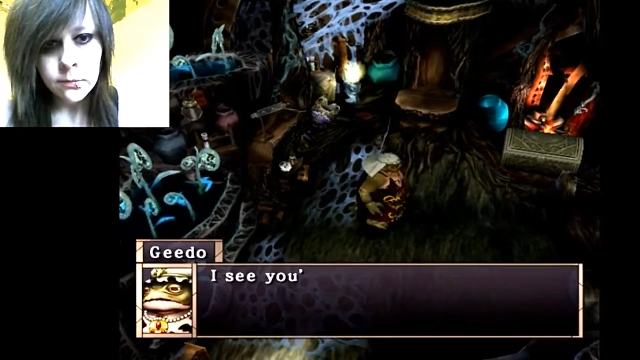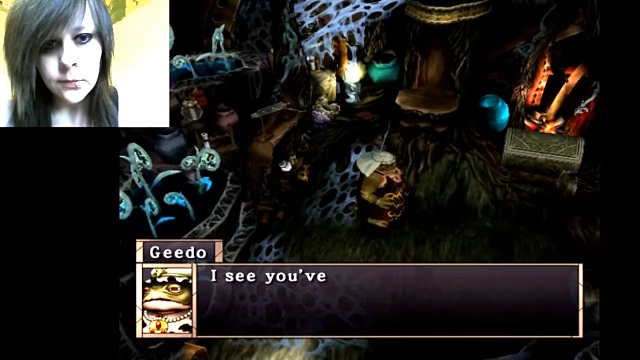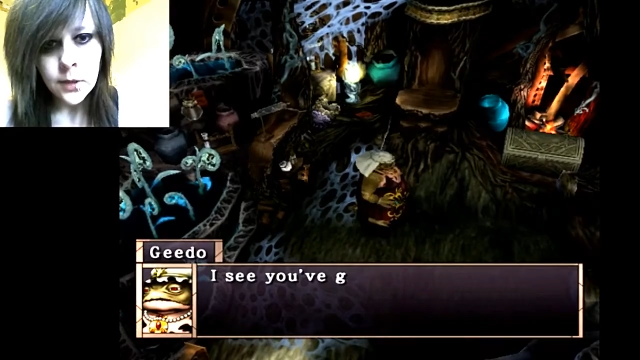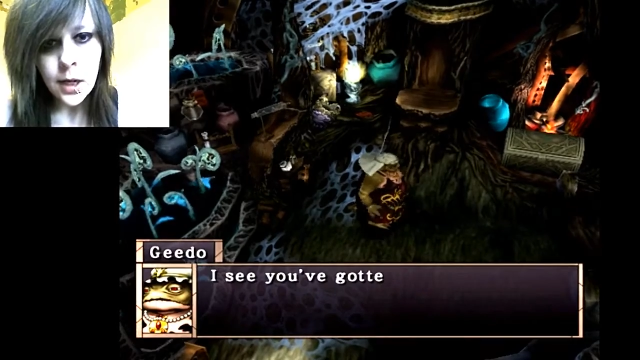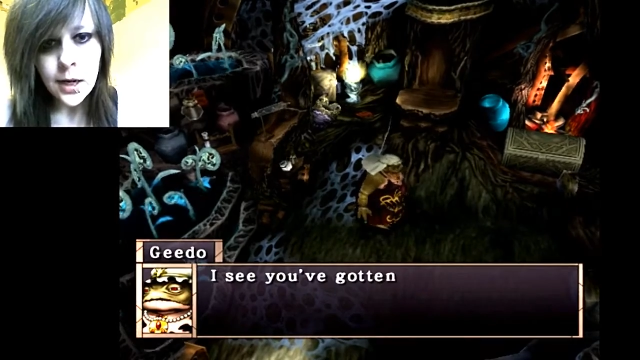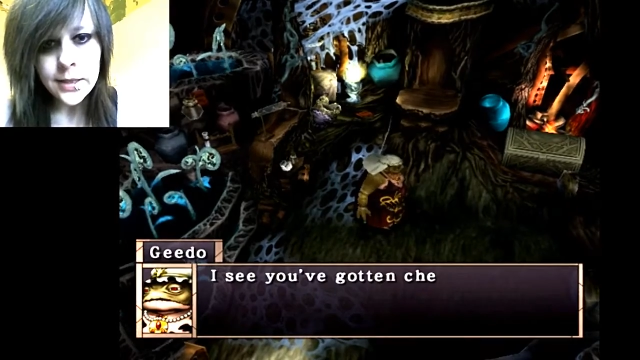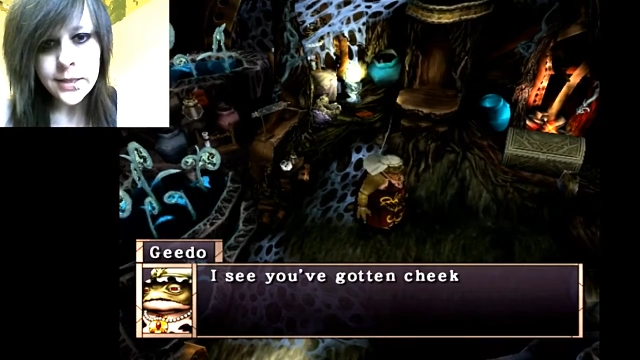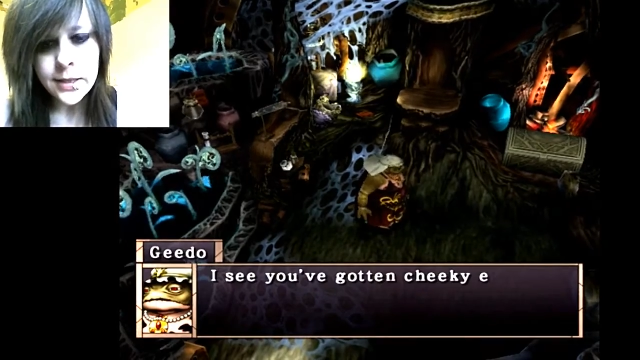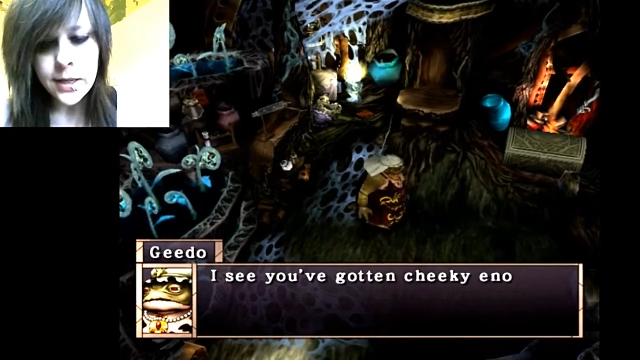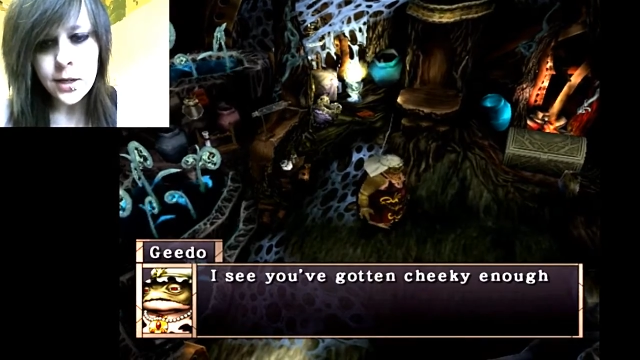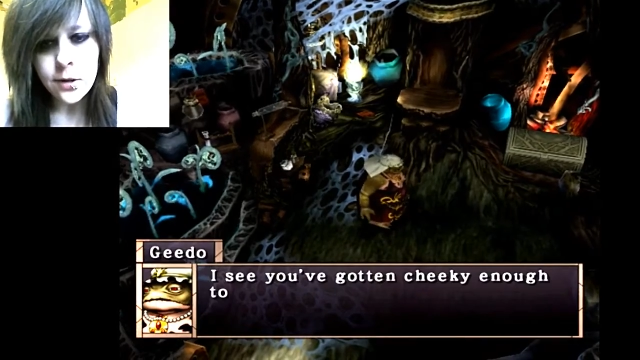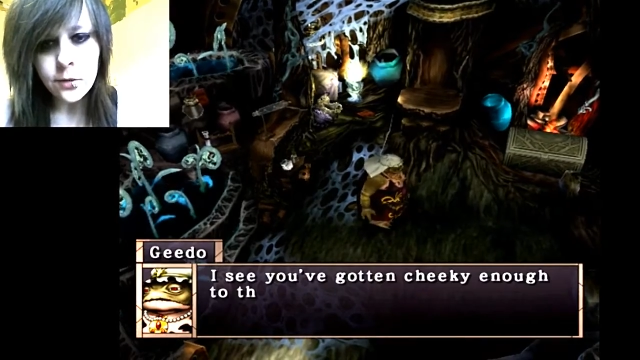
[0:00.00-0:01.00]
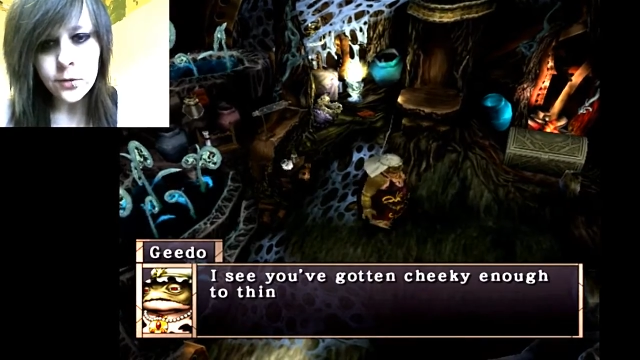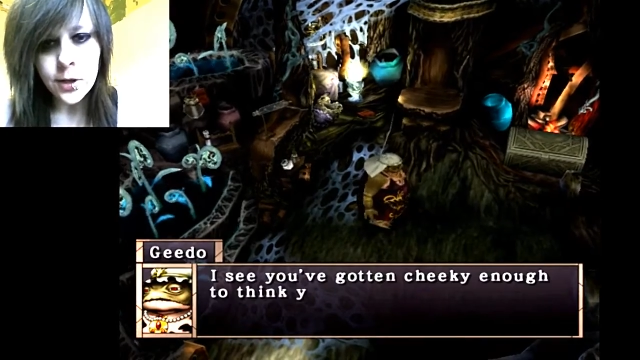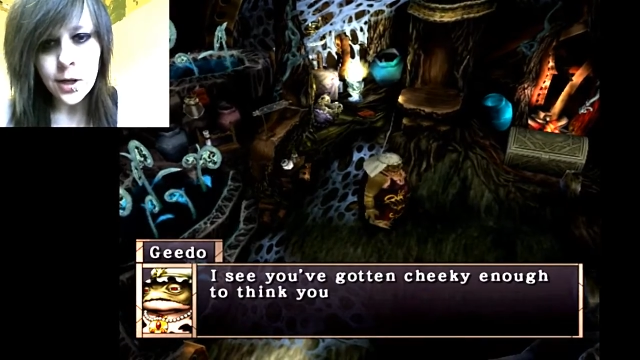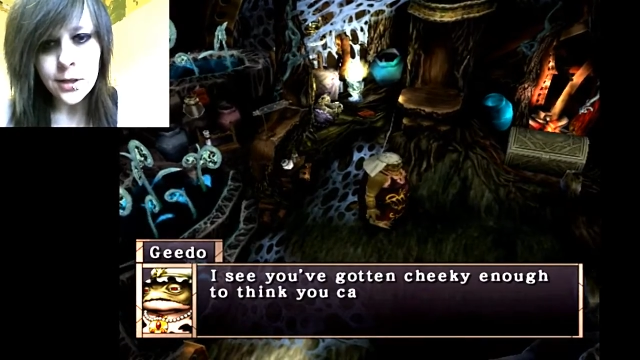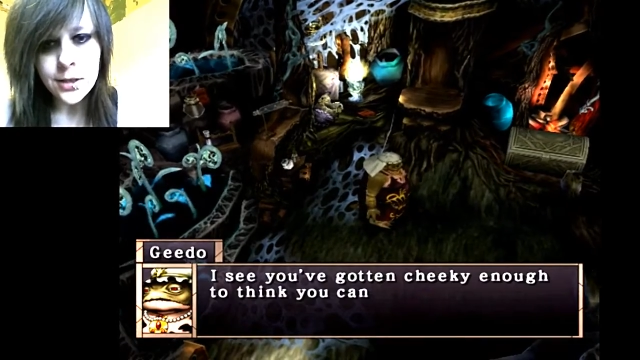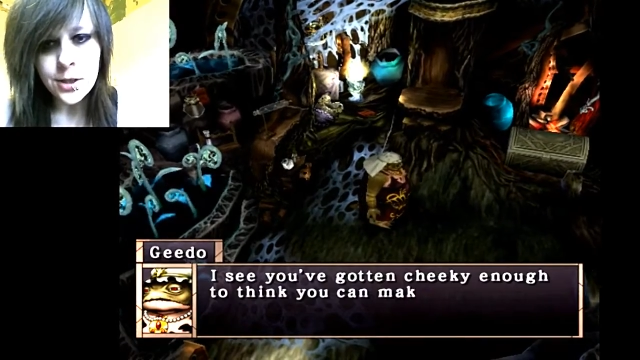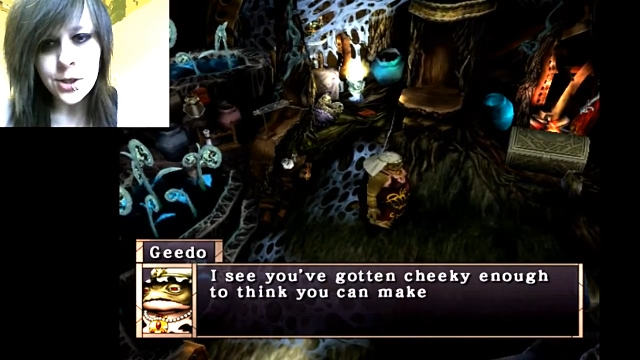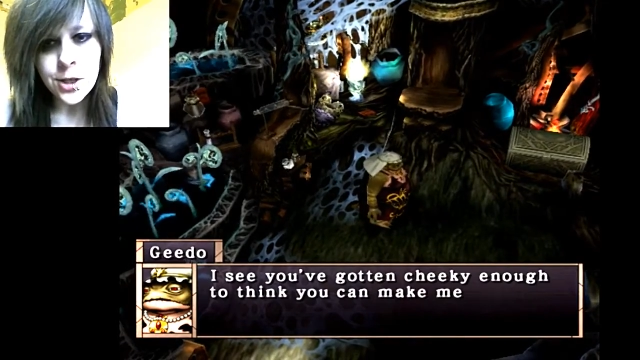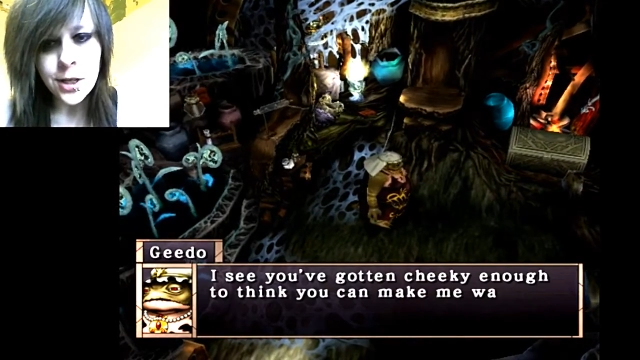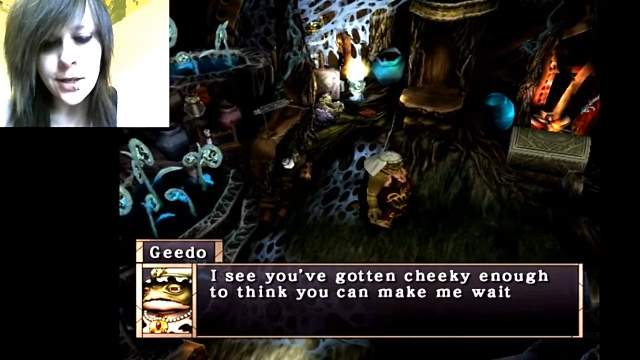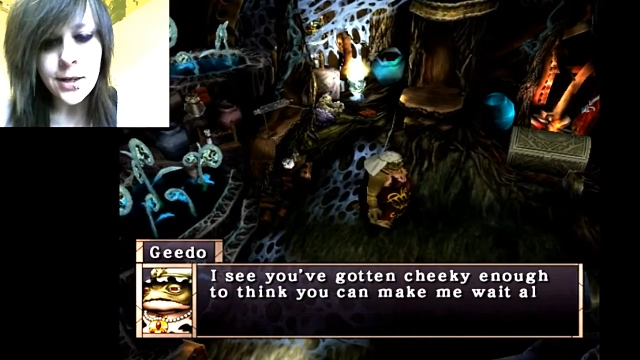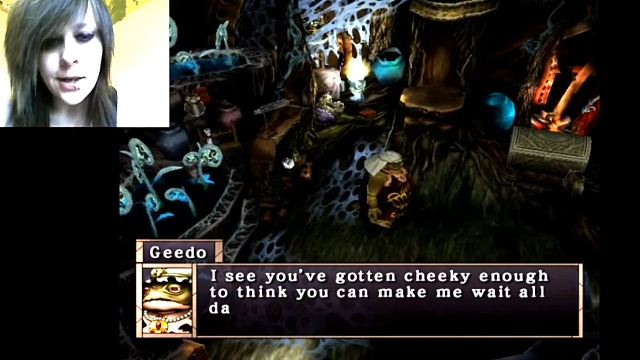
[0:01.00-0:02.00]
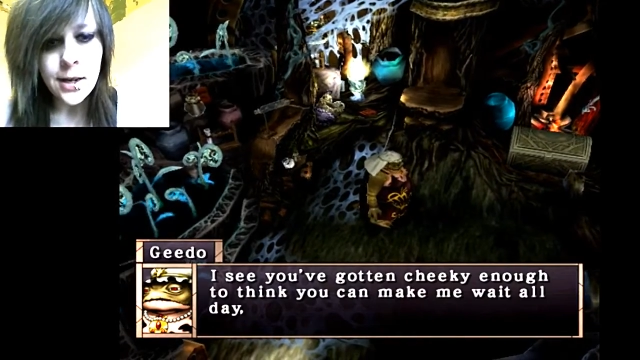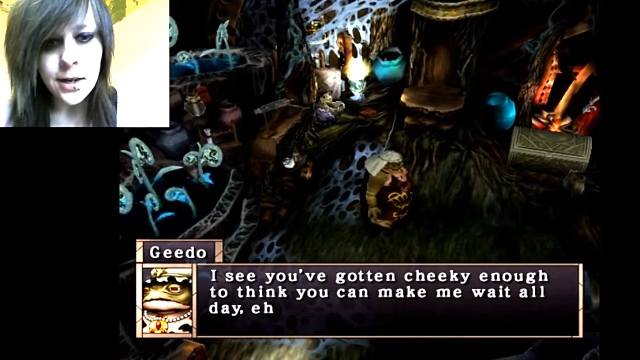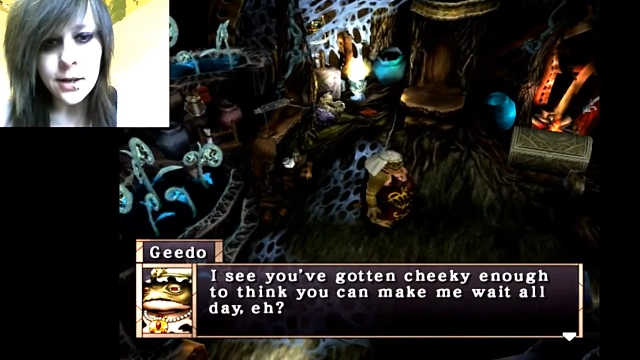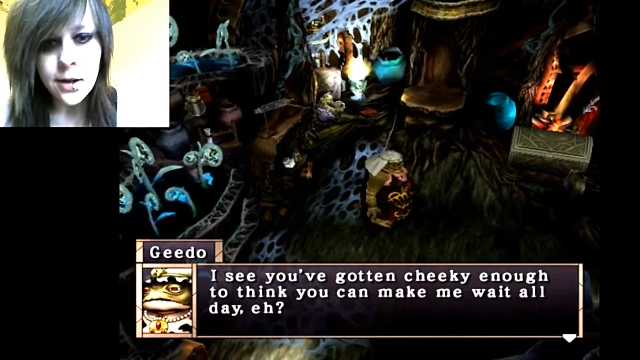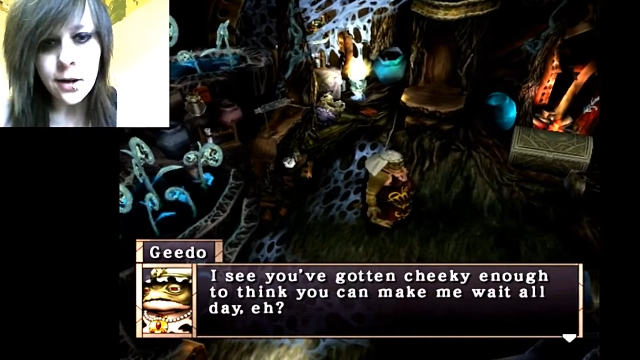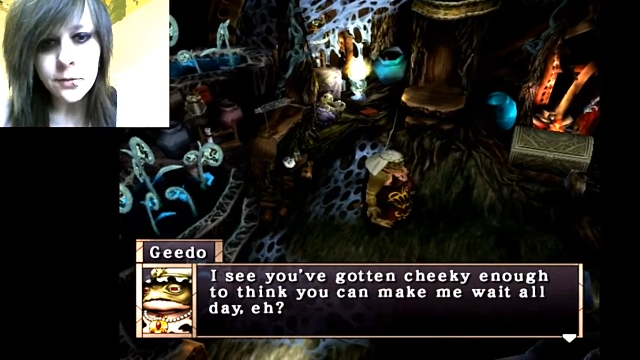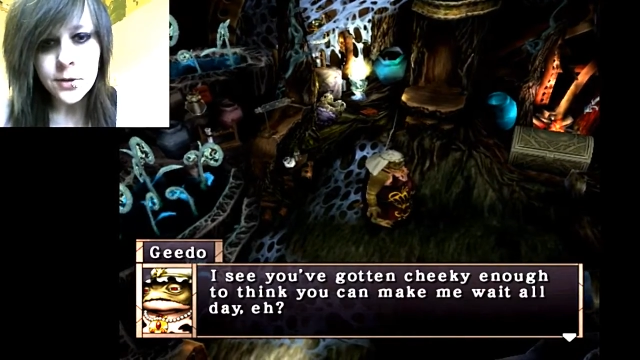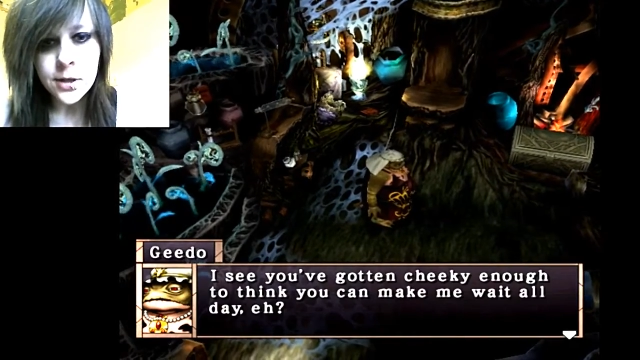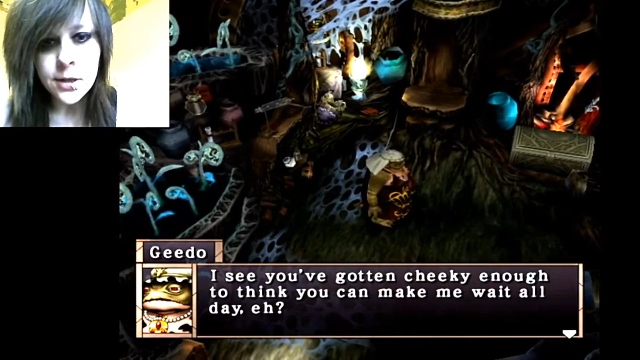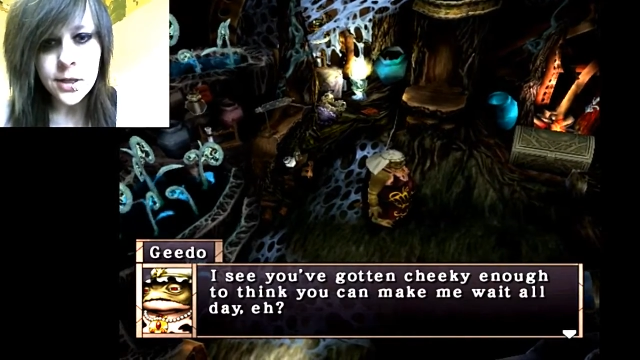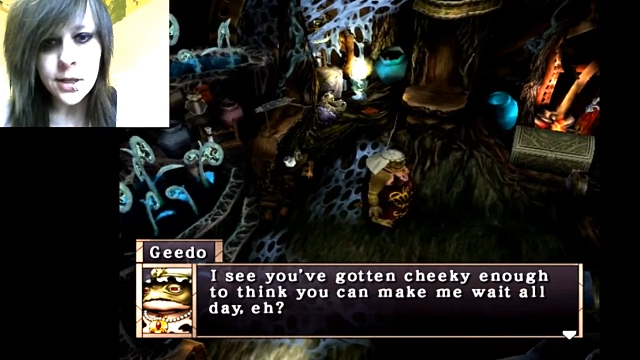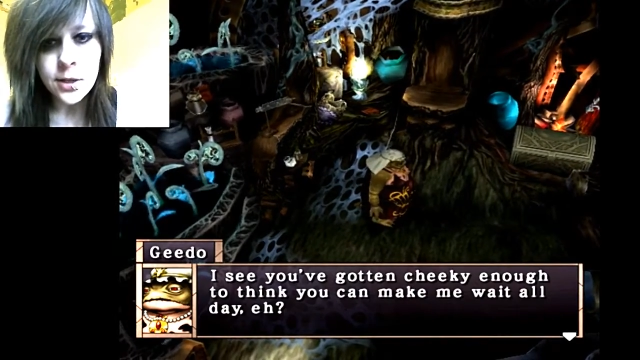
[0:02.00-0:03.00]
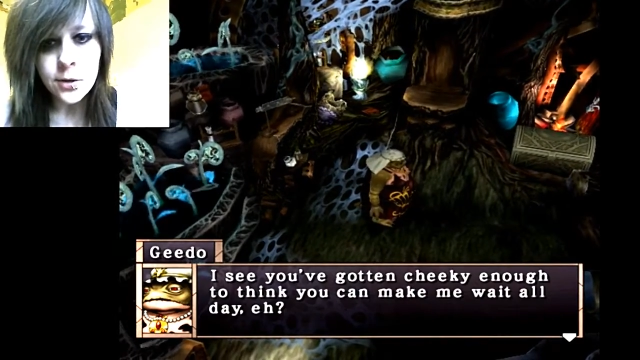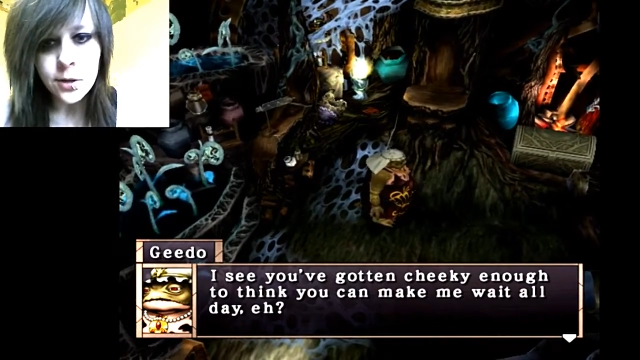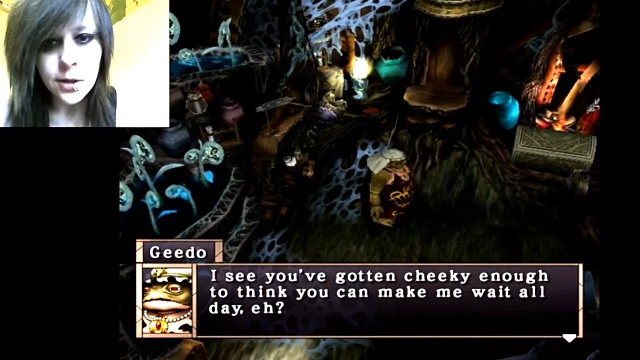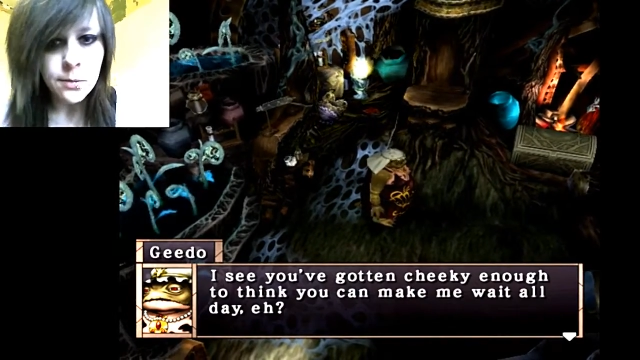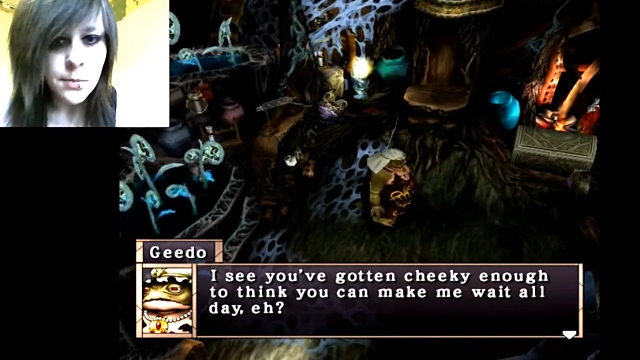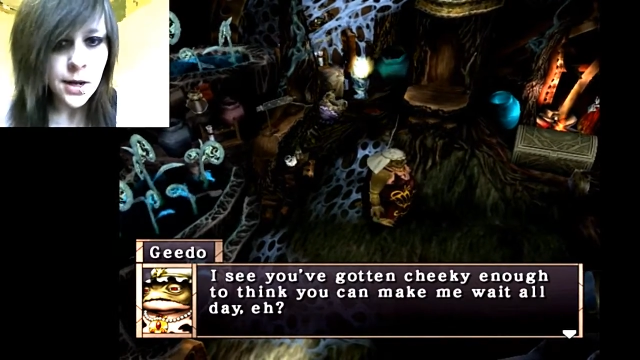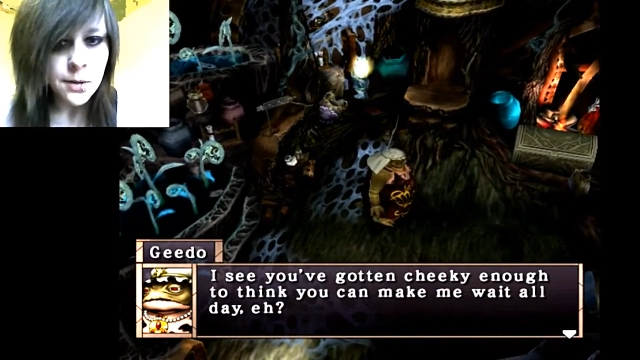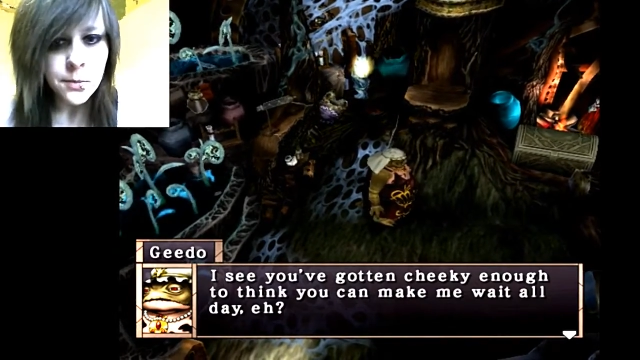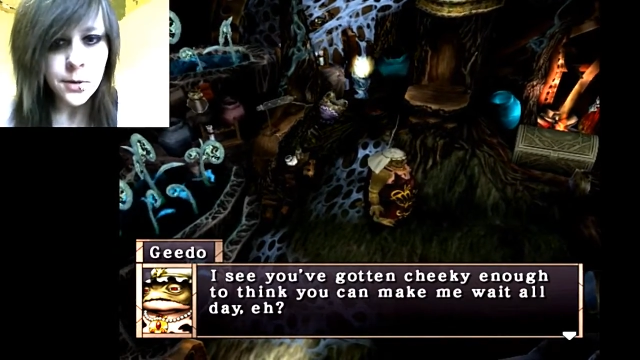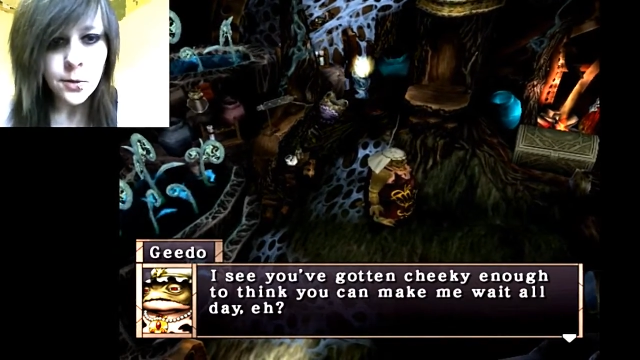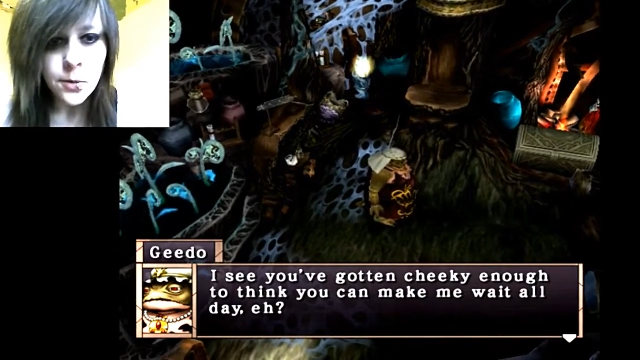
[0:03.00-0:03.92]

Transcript: I see you've got lucky enough to think you can make me